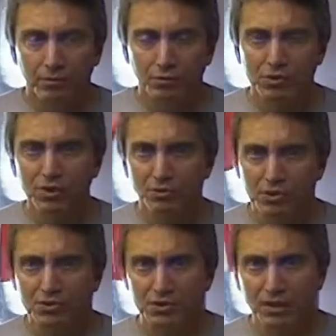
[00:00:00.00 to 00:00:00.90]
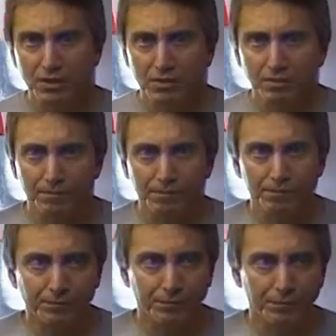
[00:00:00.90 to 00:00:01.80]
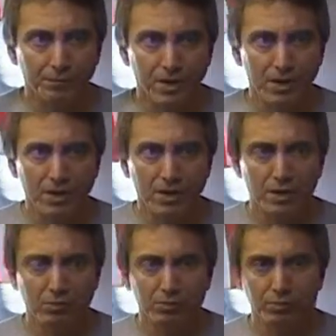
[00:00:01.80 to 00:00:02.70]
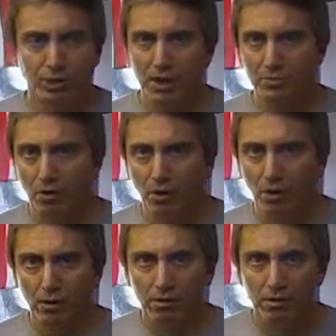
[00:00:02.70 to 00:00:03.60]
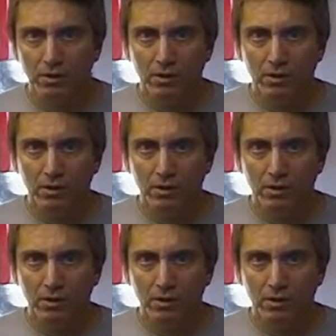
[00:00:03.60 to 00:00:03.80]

Chris Christie, he played ball